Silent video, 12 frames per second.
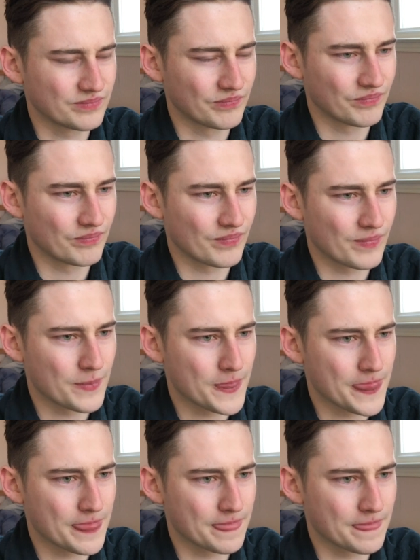
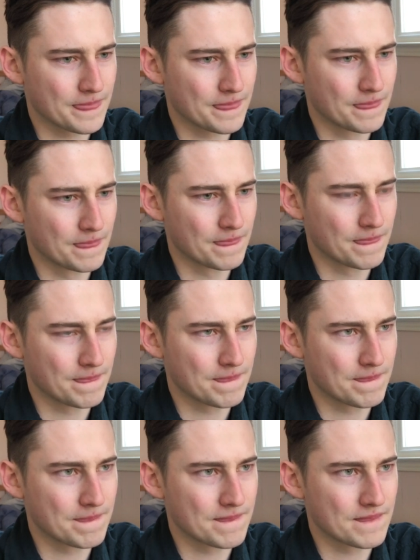
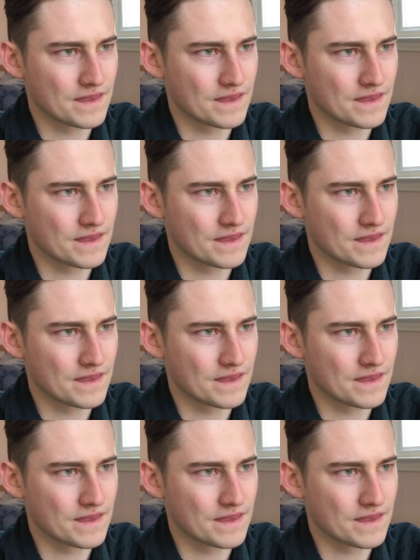(no one is talking)